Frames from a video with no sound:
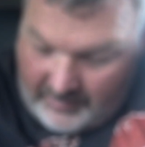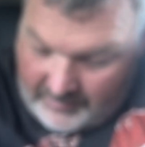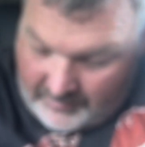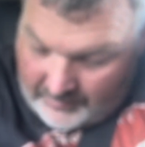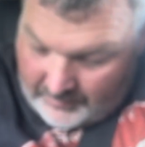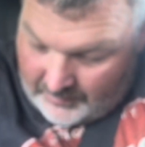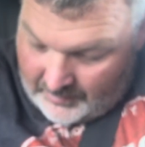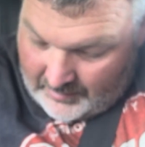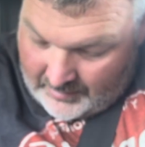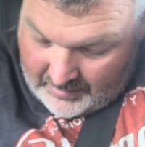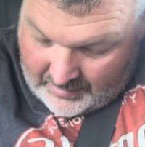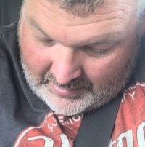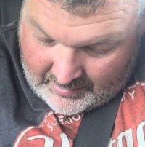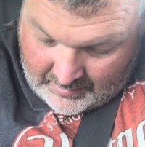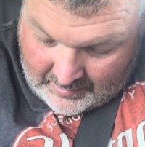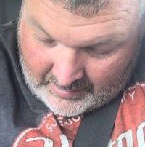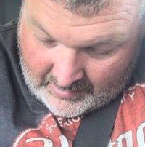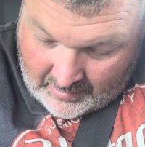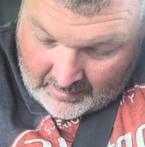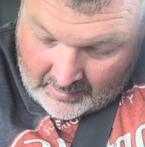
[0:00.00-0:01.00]
cool.
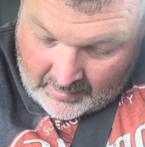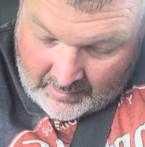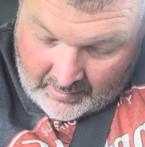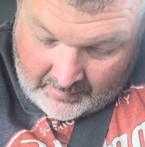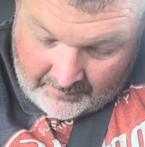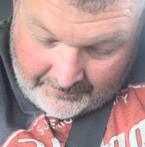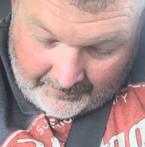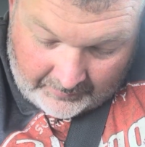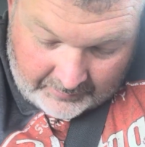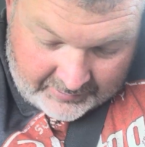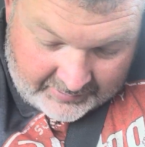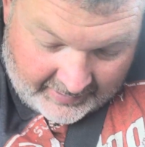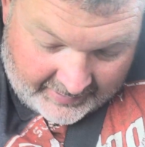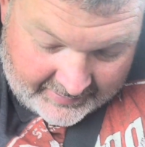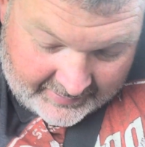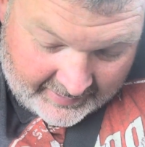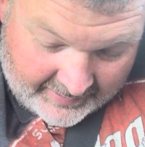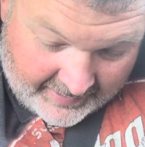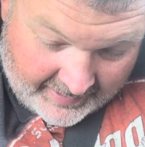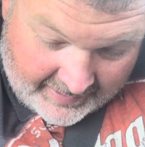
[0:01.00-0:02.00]
First thing
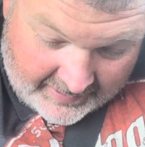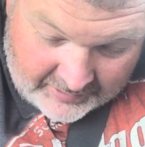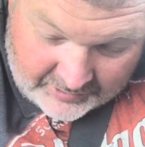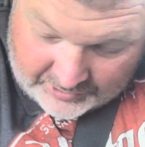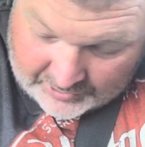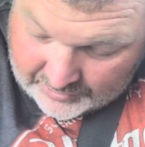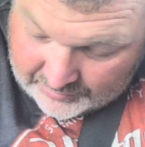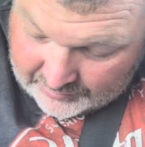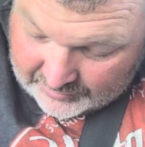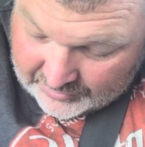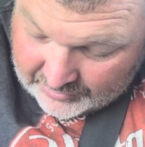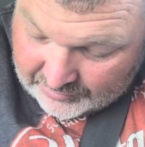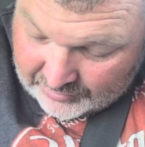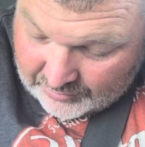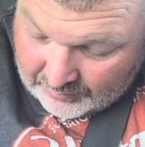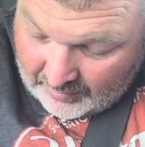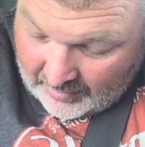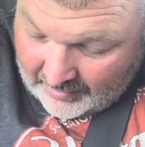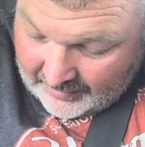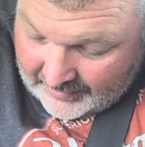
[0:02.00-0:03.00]
they ask you as soon as you
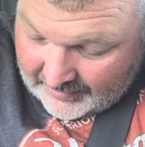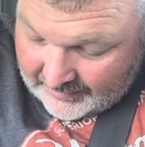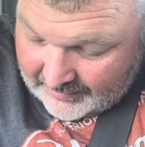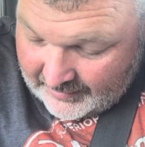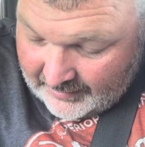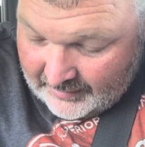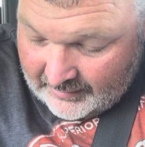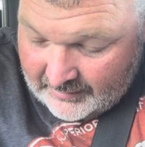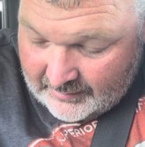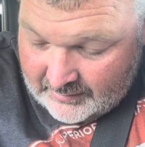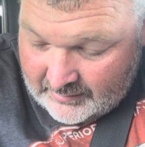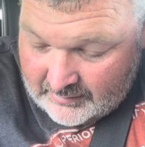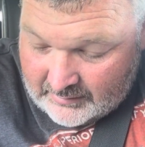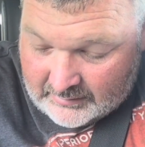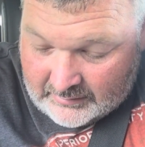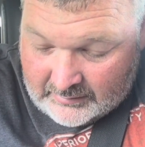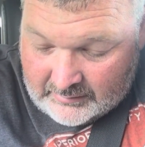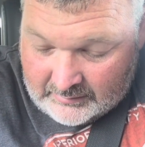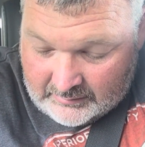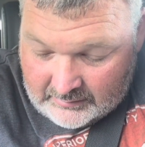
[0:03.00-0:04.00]
walk in there,
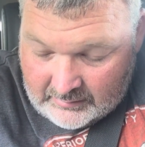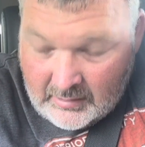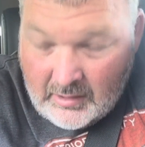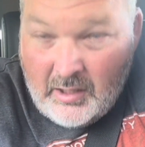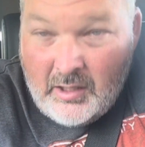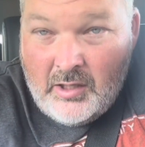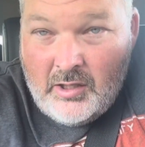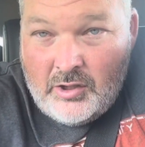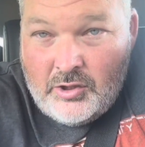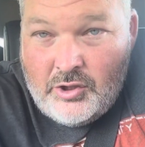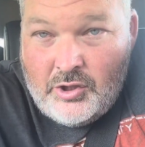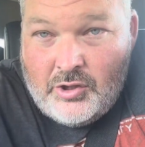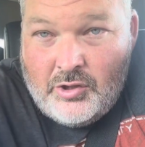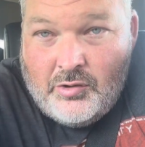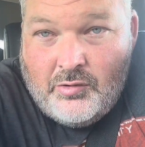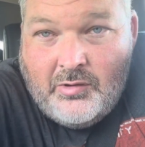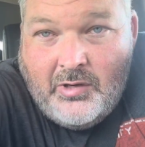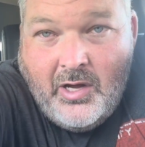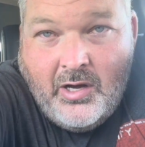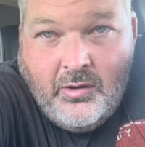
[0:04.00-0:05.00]
do you
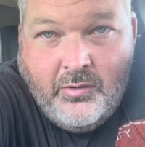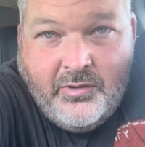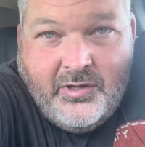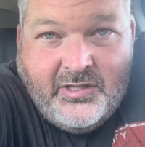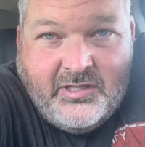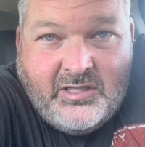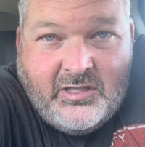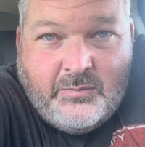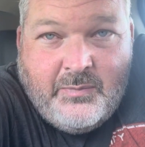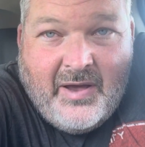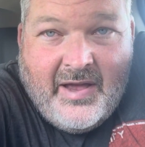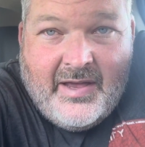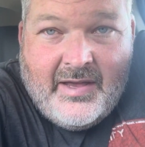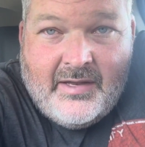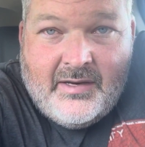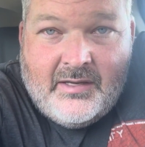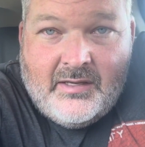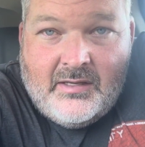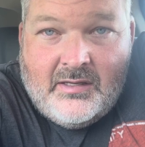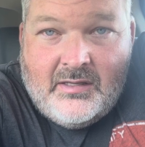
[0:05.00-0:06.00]
know this is bad?